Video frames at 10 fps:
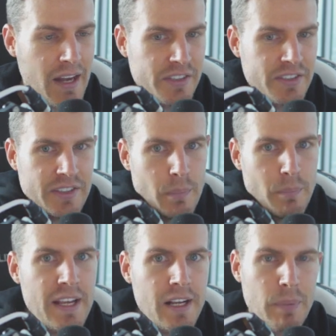And is this the
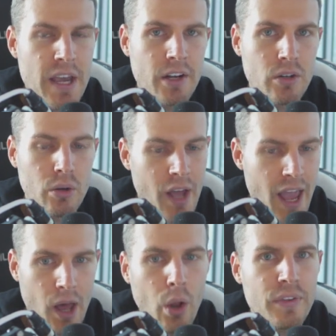peak pinnacle
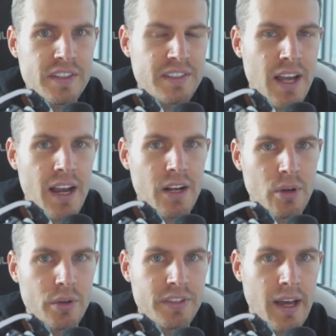healthiest diet
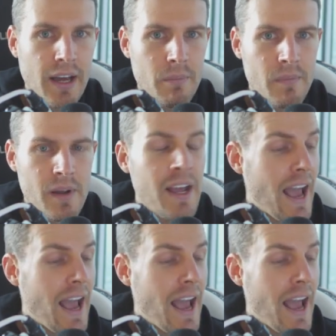of all time?